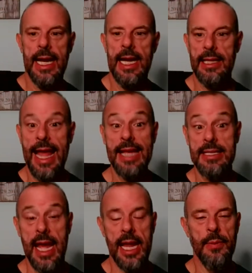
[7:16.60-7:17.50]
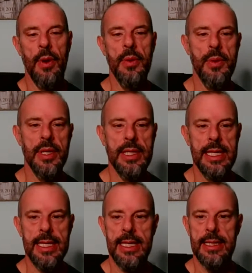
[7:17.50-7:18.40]
last night while we were at
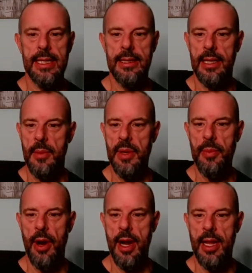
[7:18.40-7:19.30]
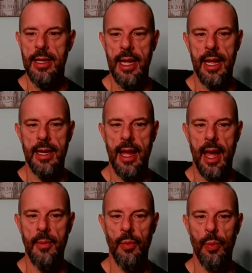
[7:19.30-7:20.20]
the company party, and
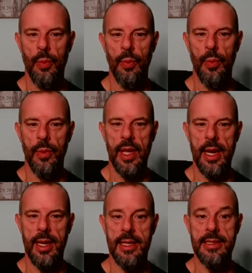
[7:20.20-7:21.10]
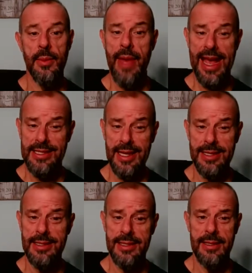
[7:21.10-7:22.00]
I'm getting a
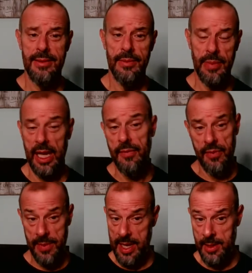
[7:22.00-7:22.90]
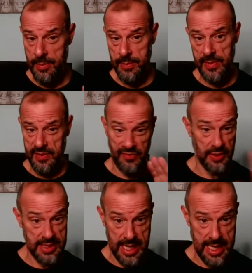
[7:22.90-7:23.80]
Damascus blade from him, full
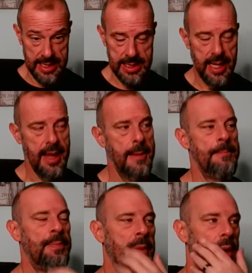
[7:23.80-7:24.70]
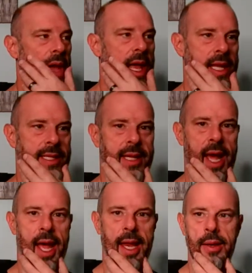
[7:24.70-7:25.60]
size, and it's
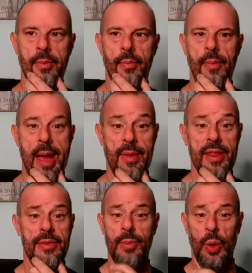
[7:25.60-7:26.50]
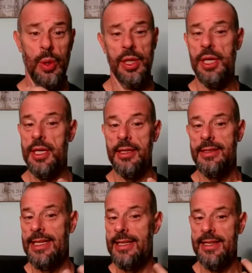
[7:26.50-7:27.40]
got mammoth molar
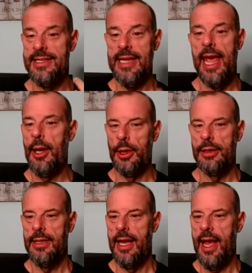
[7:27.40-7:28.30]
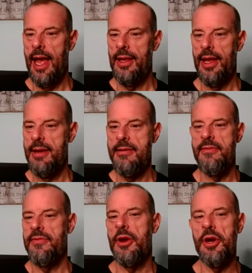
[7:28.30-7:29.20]
in the scale. I never
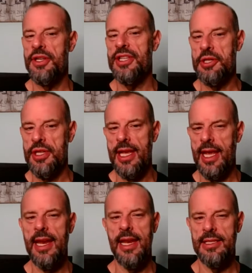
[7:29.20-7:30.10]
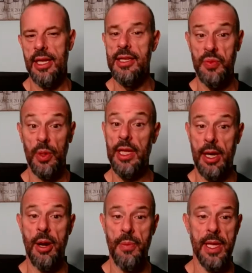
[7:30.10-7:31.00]
even heard of such a thing, and it's really an
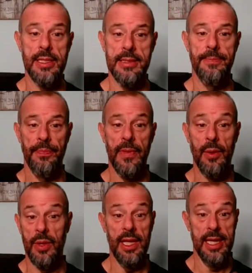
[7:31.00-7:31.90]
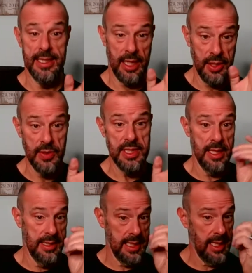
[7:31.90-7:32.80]
art piece. It really is. I'll use
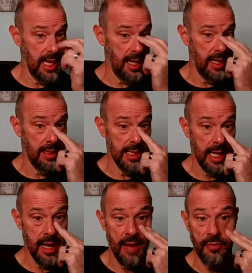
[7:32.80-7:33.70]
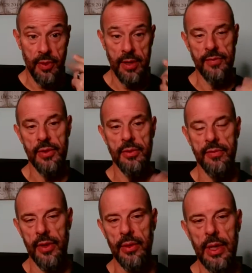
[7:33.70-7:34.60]
it to get an eye for it for the
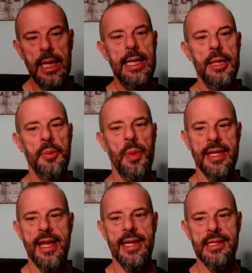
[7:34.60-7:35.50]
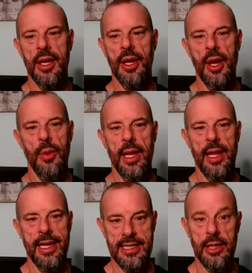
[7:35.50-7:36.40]
review, but then it's going to go
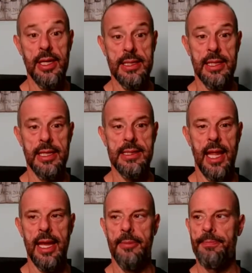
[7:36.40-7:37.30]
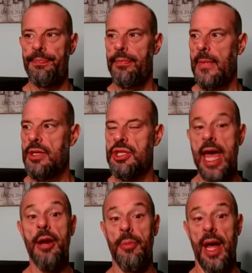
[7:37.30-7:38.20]
like seriously. It's like
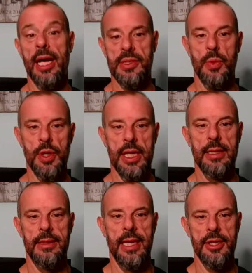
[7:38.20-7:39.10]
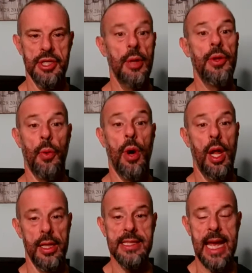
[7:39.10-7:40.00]
shadow box worthy. Like it should go on the
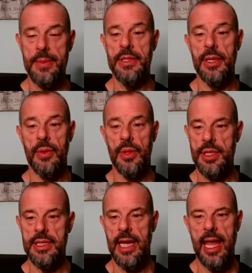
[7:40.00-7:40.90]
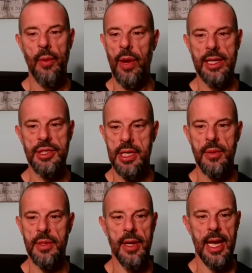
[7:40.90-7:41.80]
wall. It's absolutely gorgeous. I can't wait to share
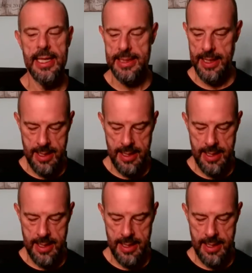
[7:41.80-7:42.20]
with you guys.